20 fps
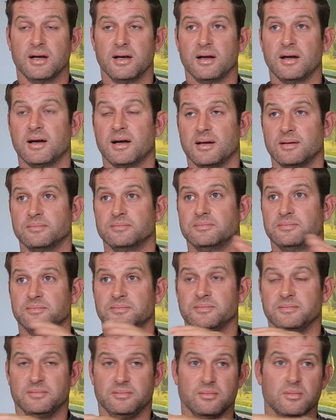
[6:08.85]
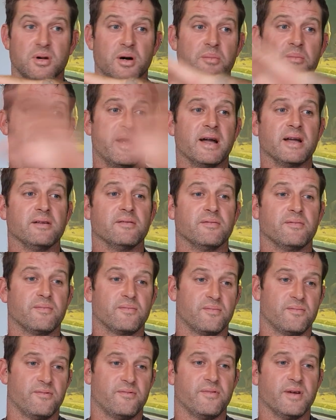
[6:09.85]
my main
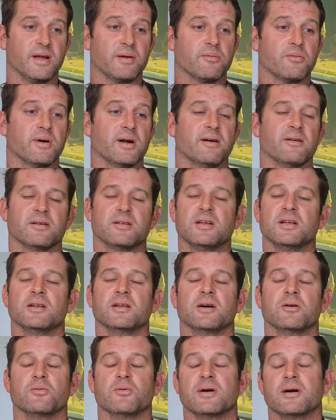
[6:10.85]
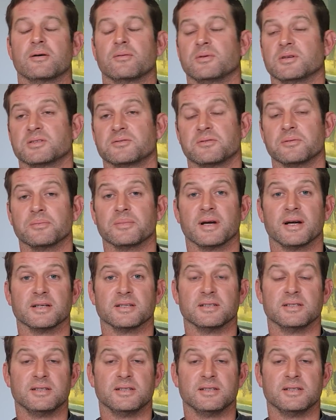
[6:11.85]
thing where I didn't know where I was from day to